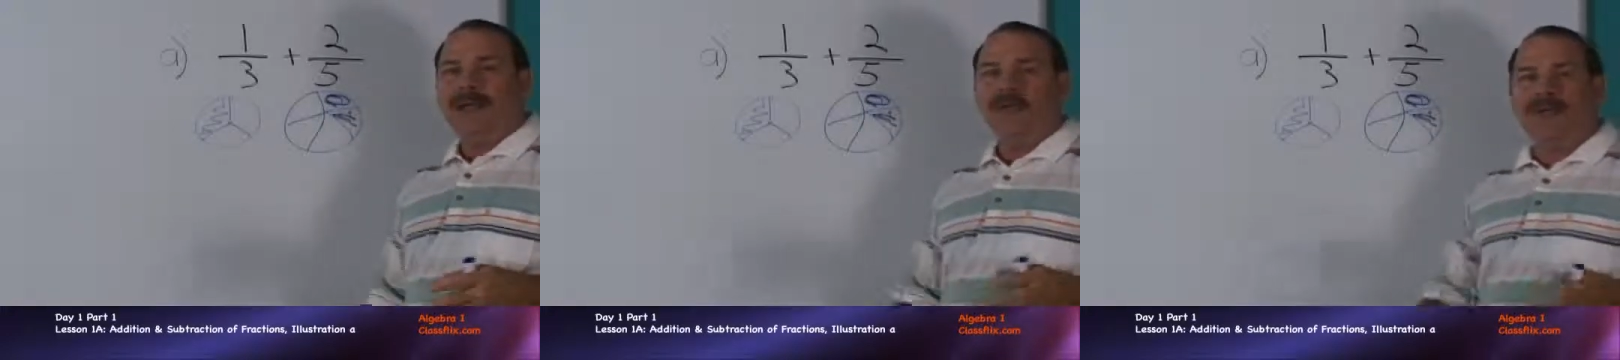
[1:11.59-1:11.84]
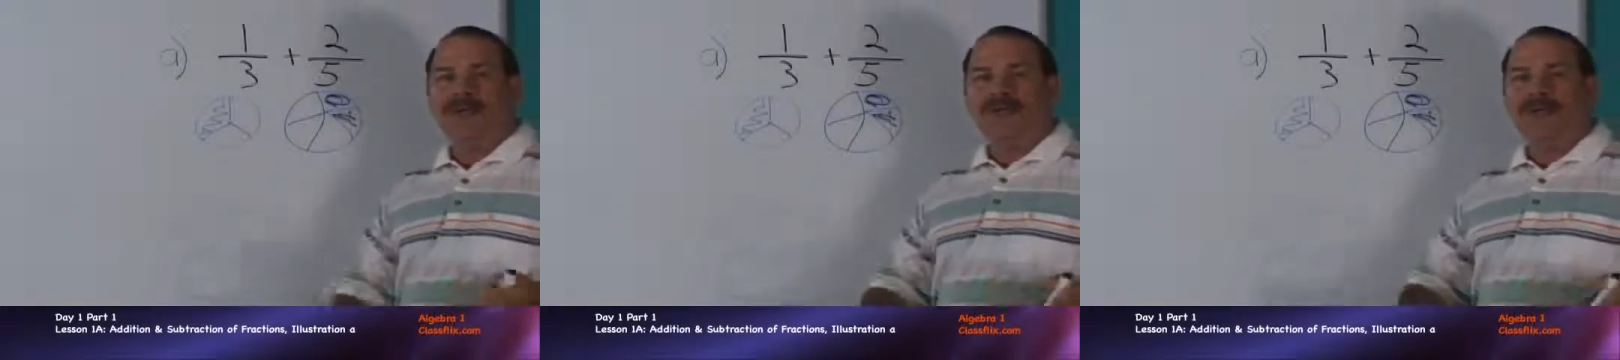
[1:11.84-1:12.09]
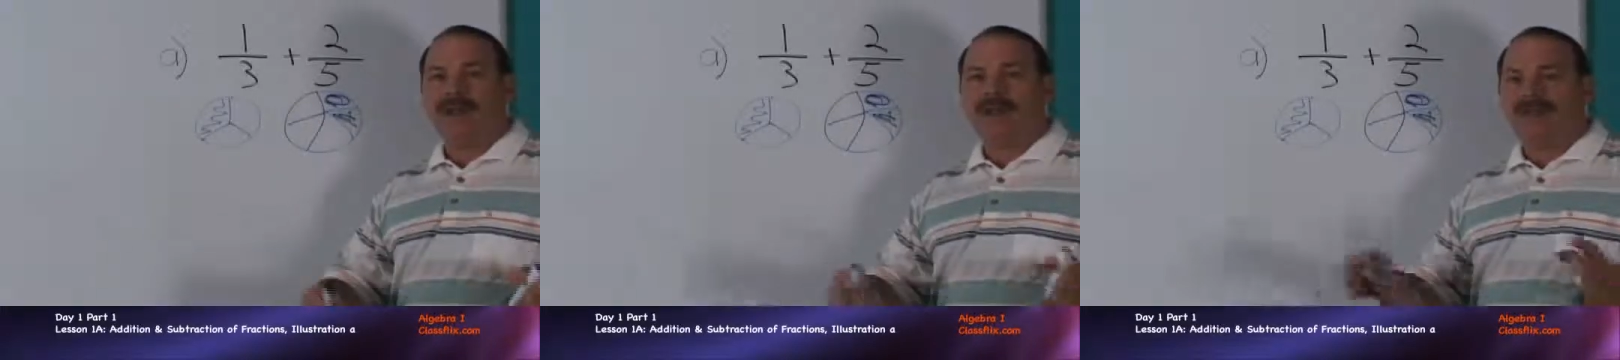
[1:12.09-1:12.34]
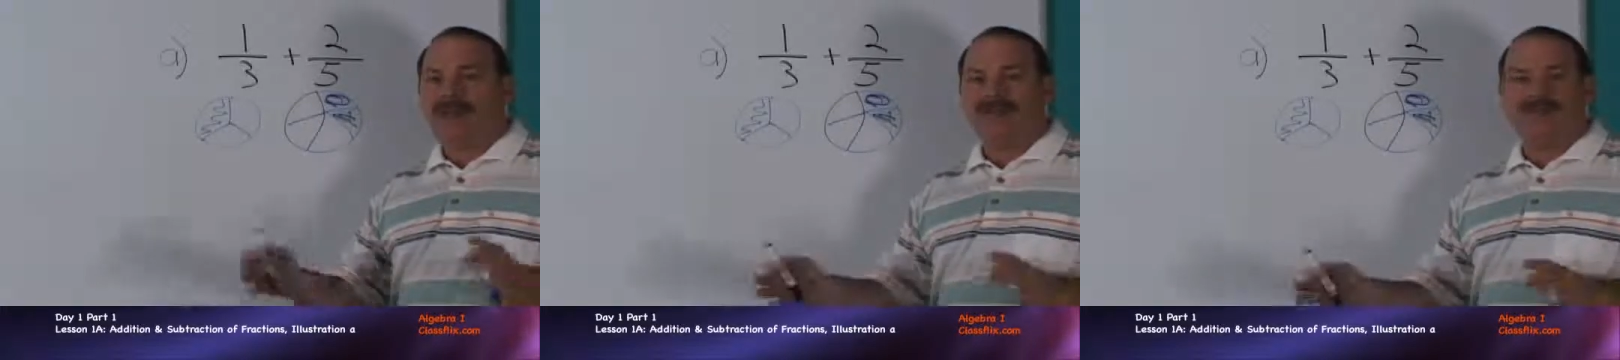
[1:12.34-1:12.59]
Later on in
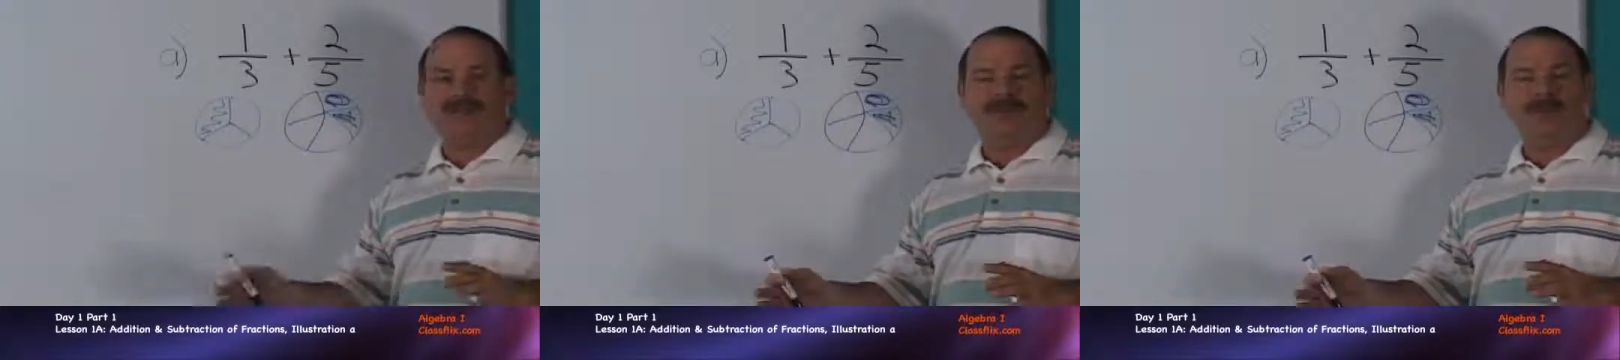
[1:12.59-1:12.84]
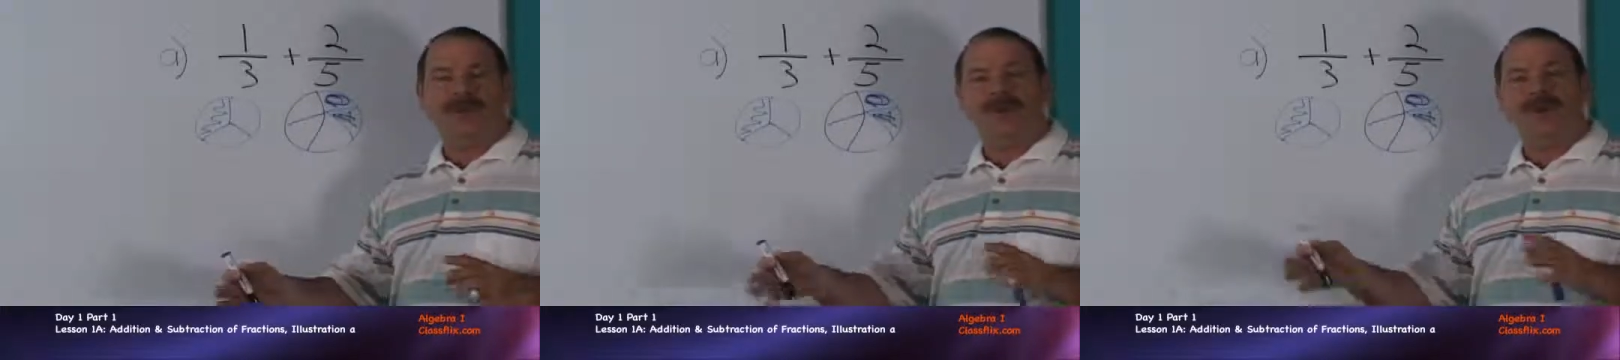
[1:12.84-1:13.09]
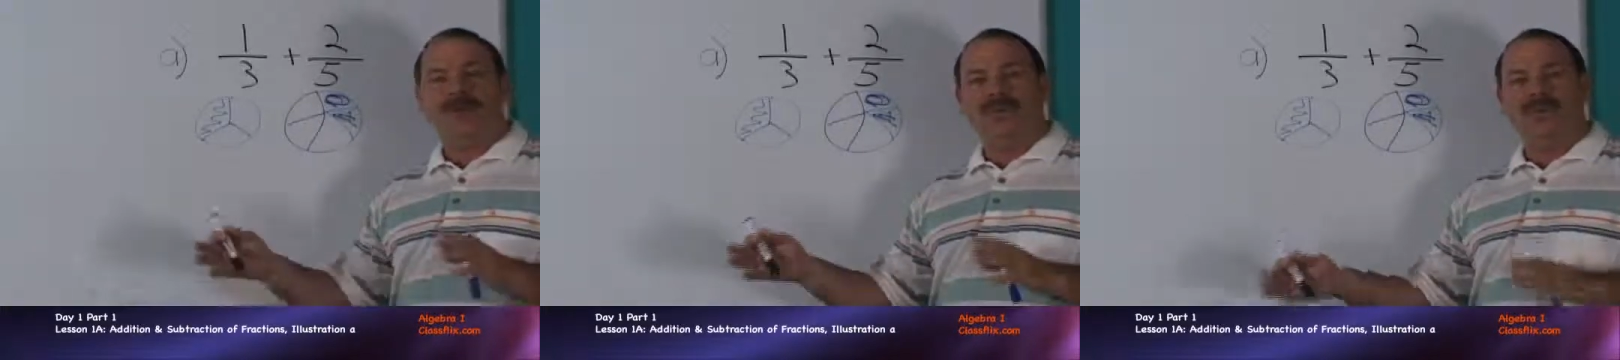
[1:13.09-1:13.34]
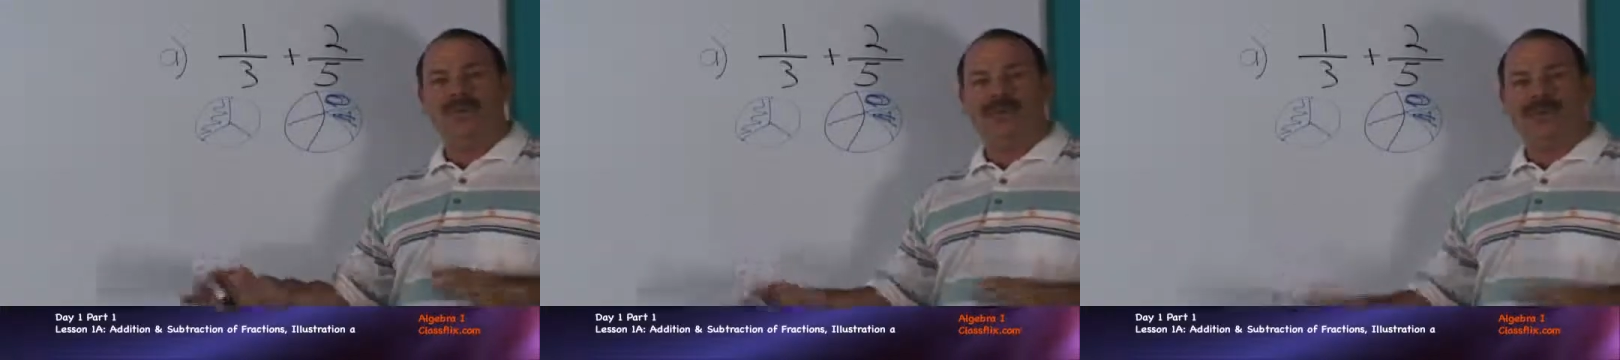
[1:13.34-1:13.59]
lesson 41,
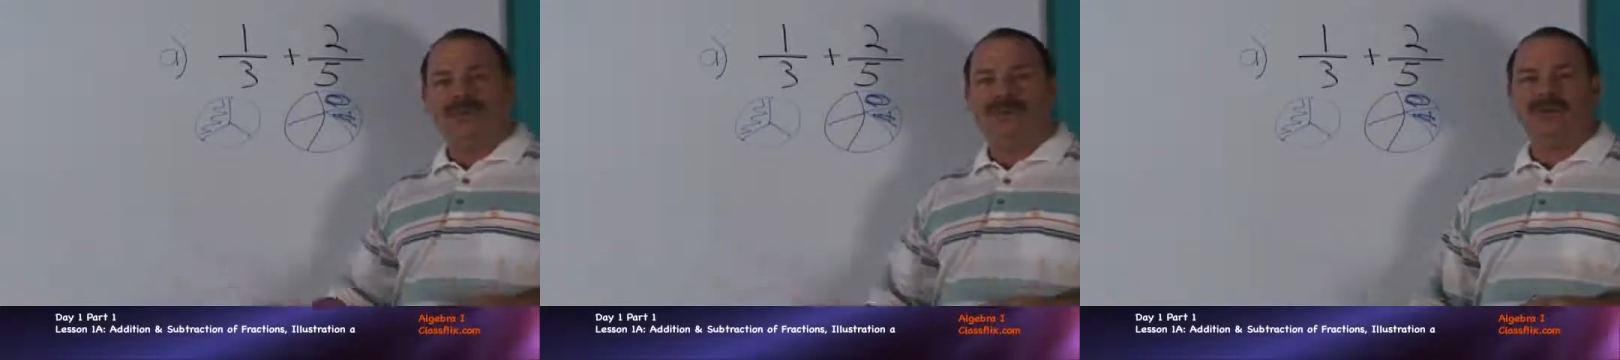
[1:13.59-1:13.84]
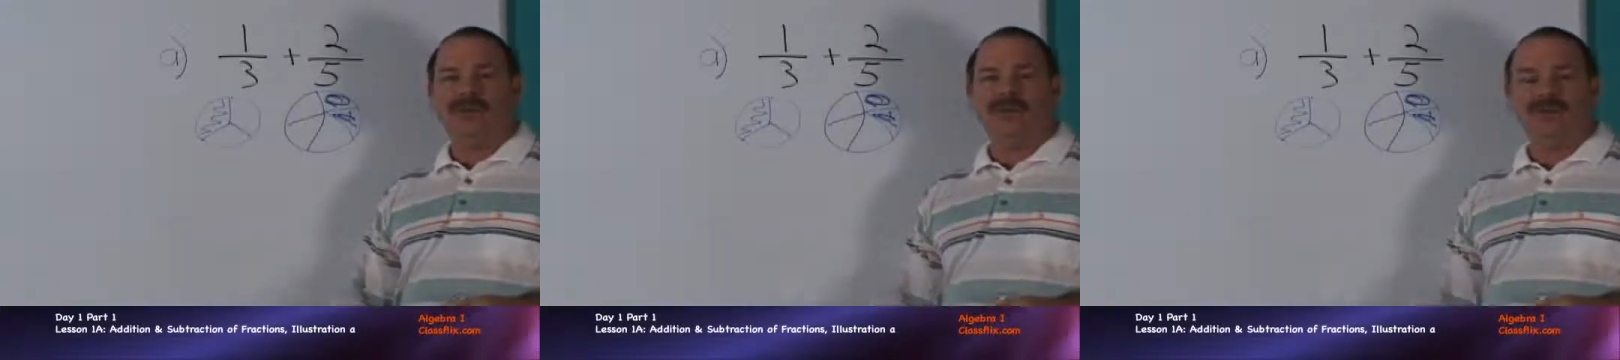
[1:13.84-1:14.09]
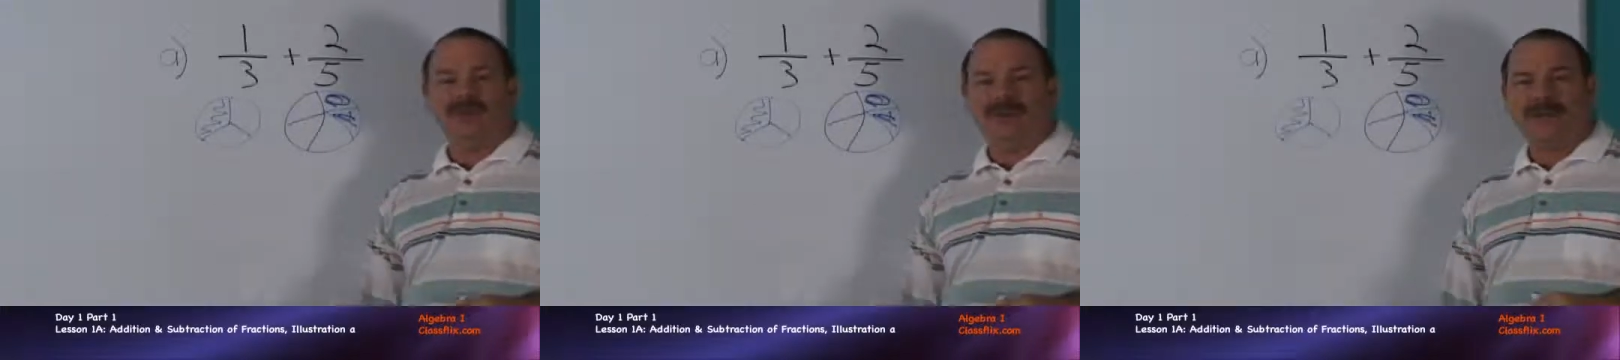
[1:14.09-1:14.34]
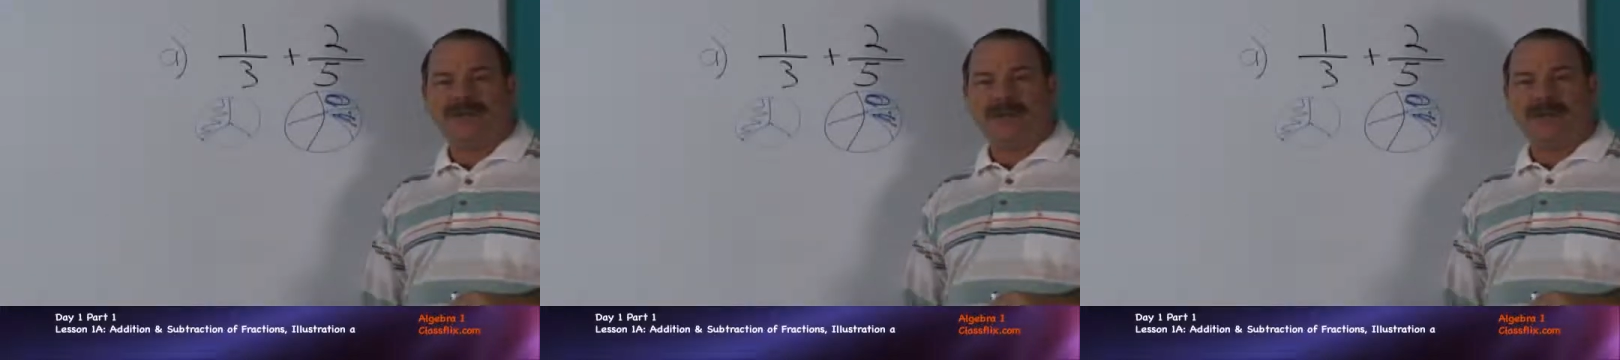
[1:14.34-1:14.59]
we'll get into
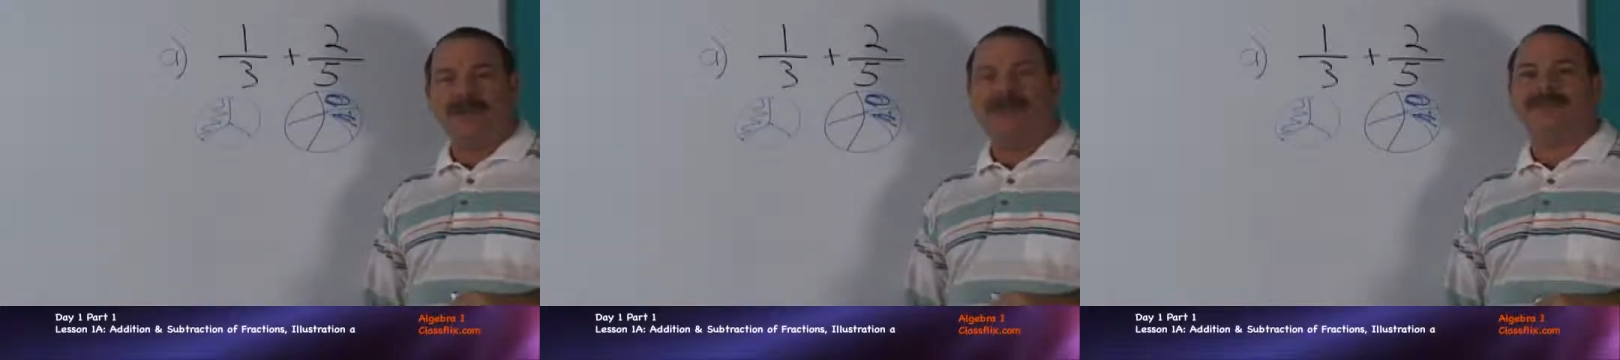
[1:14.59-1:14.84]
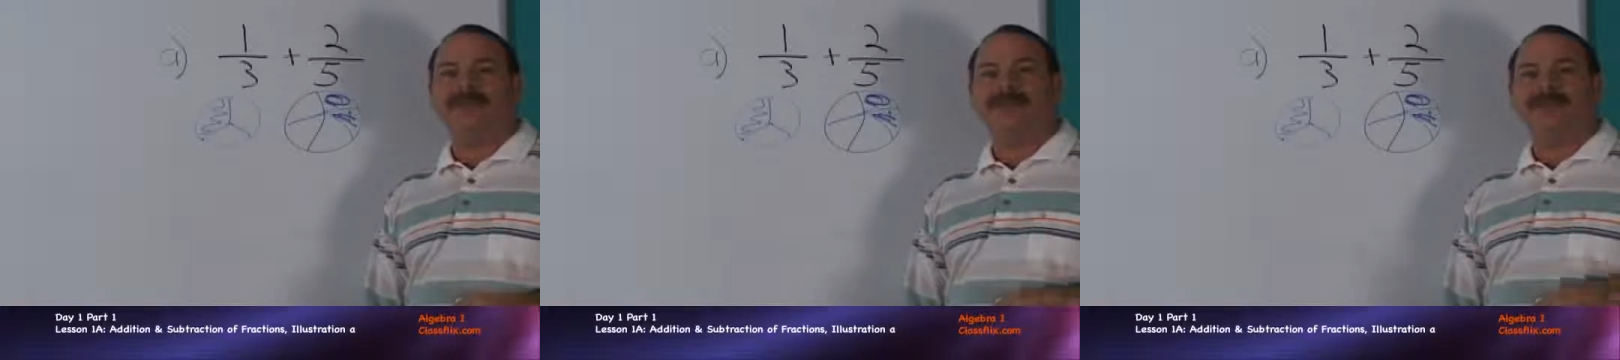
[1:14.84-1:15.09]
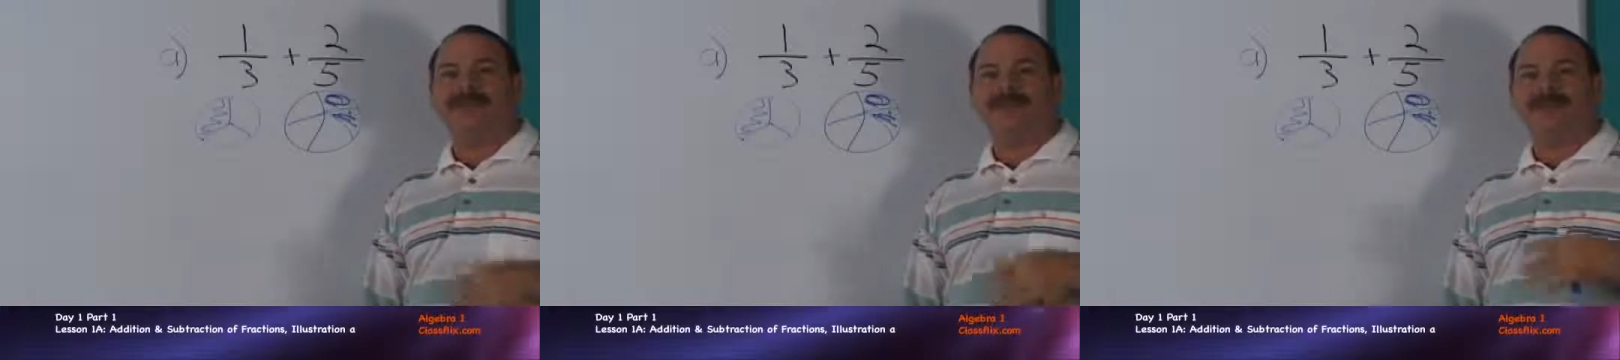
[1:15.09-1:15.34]
greatest common factor,